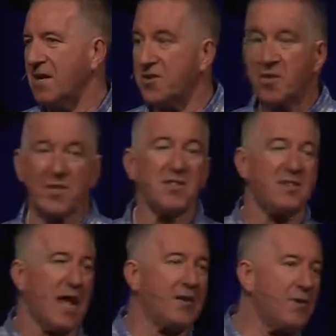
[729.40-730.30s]
And so since
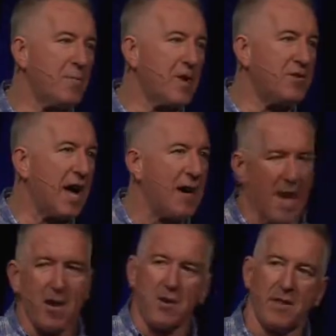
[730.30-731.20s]
he's not doing a better job,
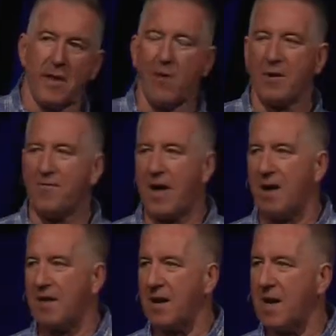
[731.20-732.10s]
I don't know that I want to
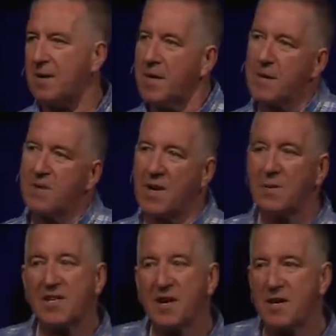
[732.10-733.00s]
follow that light. But let
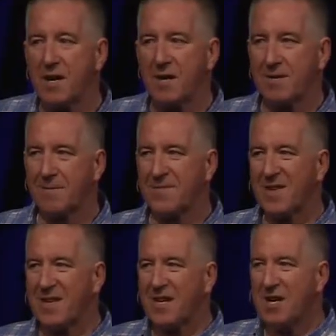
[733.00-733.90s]
me tell you,
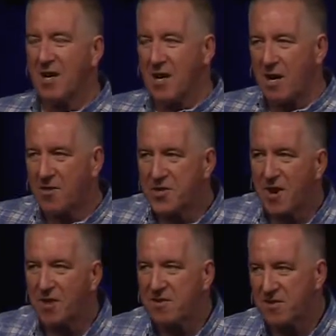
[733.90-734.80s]
all the
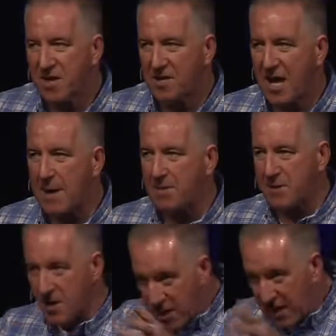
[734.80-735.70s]
darkness that has
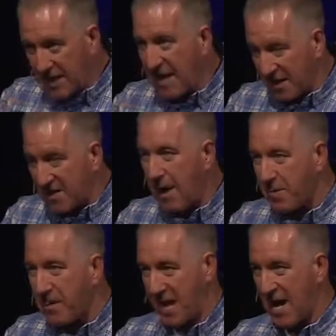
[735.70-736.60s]
happened, that's
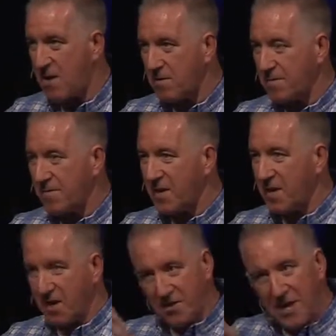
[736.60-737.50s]
happening now,
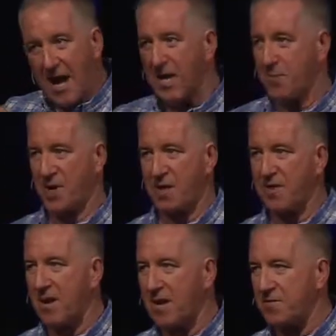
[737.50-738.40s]
is not going to put out
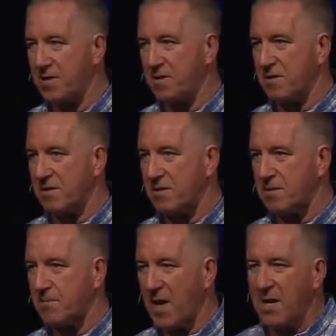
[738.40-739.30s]
the light of Jesus.